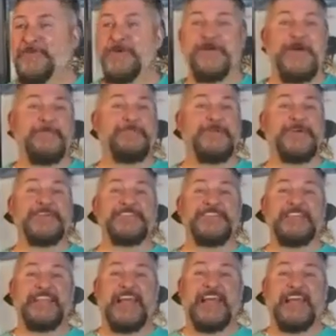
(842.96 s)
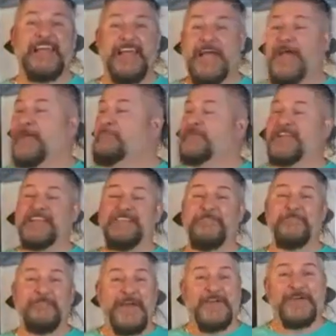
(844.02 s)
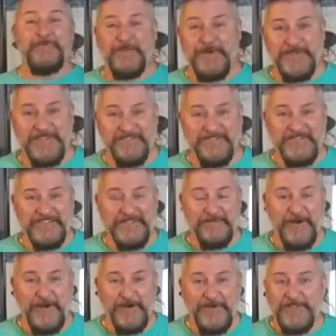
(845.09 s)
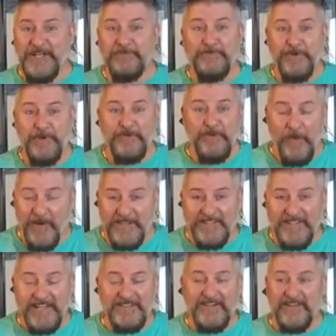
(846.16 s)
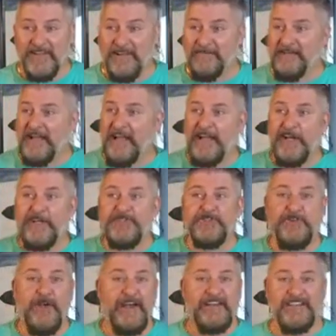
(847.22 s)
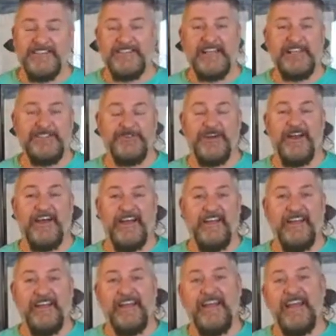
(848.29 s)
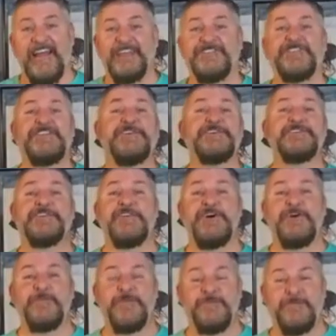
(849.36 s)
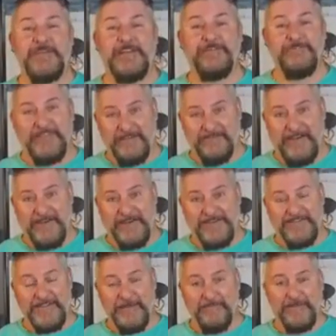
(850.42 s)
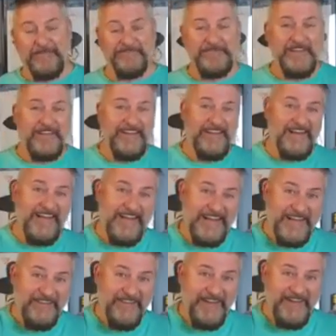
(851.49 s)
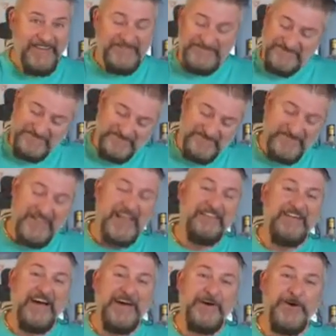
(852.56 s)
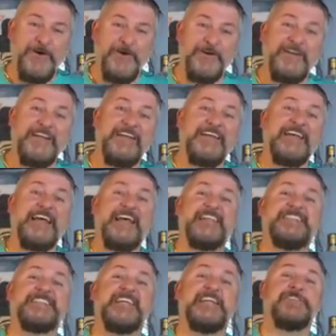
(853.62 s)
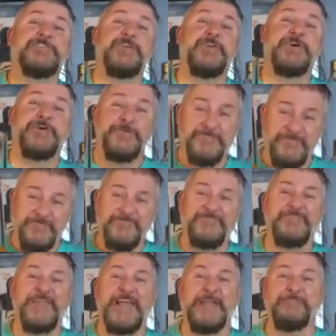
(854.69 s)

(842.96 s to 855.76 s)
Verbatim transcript: were a great person today, be an even better person tomorrow. Chick Brew, of course, sends her love. Try to stay dry, and cheers along with me for that final sip. Arriba, e bajo, e centro, e